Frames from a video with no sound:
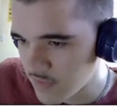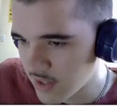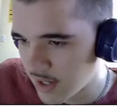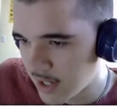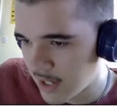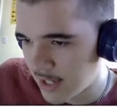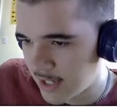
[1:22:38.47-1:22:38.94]

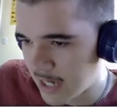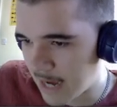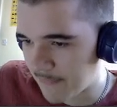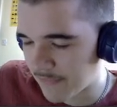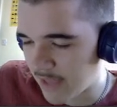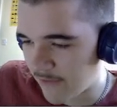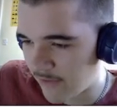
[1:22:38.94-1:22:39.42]
Yeah,
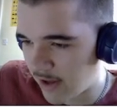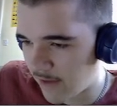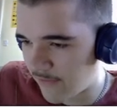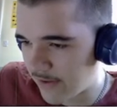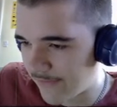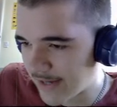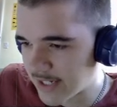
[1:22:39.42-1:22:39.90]
I find
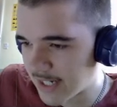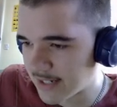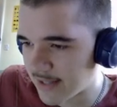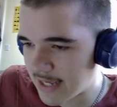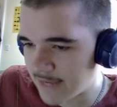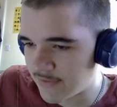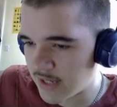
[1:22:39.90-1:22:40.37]

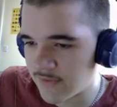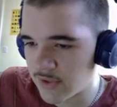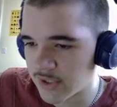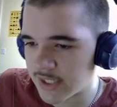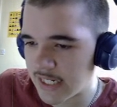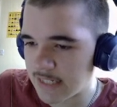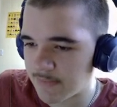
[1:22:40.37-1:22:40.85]
fascinating. Even though
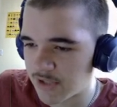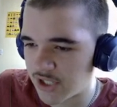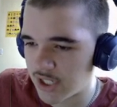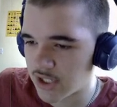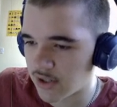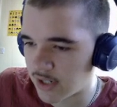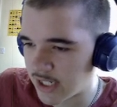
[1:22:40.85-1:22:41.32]
today's machines
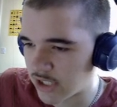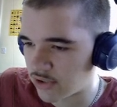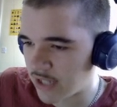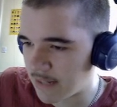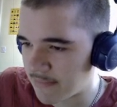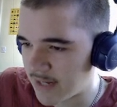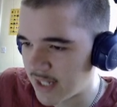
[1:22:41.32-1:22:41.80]
are literally
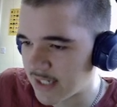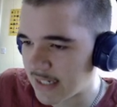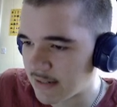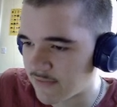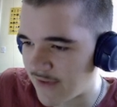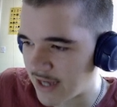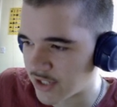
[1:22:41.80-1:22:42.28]
1,000,000 times
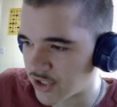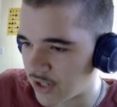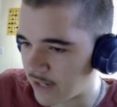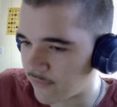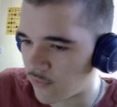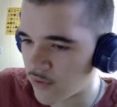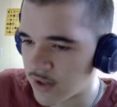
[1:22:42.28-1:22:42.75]
faster and have
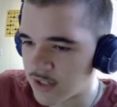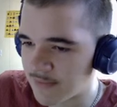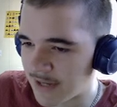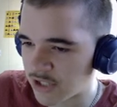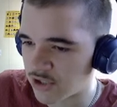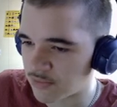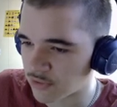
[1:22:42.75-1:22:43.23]
orders of
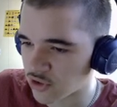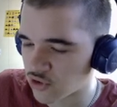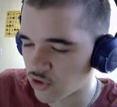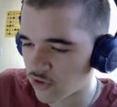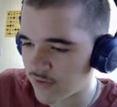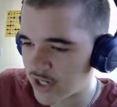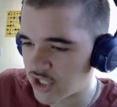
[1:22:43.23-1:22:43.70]
magnitude more
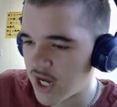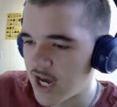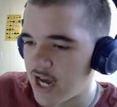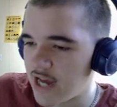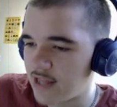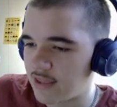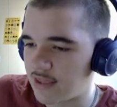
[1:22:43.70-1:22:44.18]
storage,
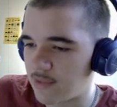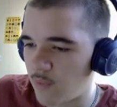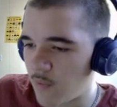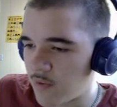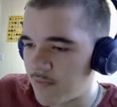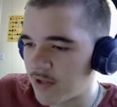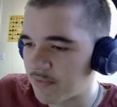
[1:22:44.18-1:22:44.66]
the way we
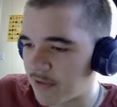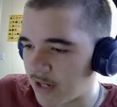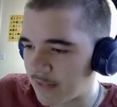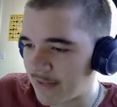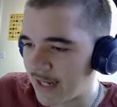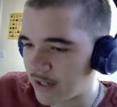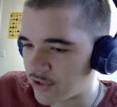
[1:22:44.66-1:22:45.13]
build programming
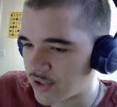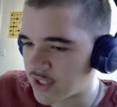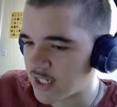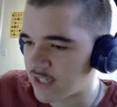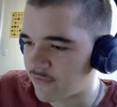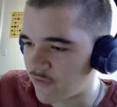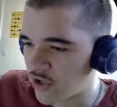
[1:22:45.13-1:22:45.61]
languages is
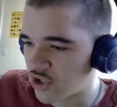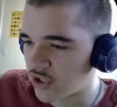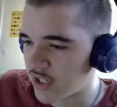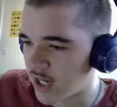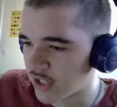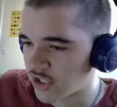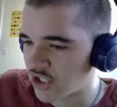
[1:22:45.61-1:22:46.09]
virtually
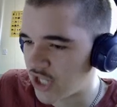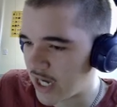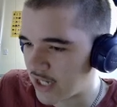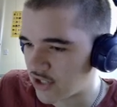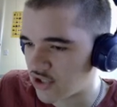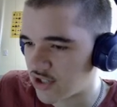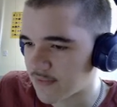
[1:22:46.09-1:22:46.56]

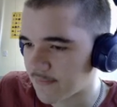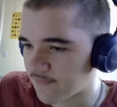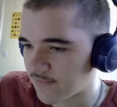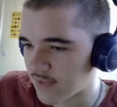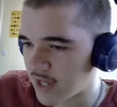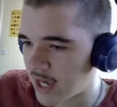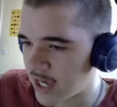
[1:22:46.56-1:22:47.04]
unchanged.
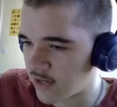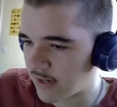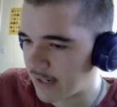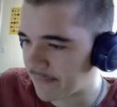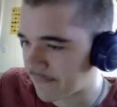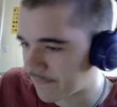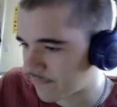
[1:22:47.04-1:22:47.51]
I agree.
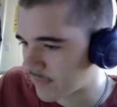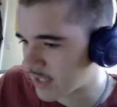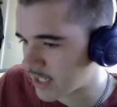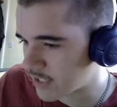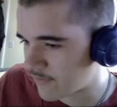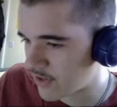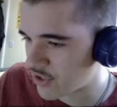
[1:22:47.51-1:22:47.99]

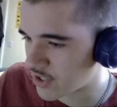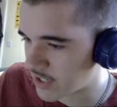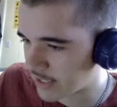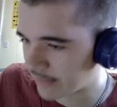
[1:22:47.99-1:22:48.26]
It's very interesting.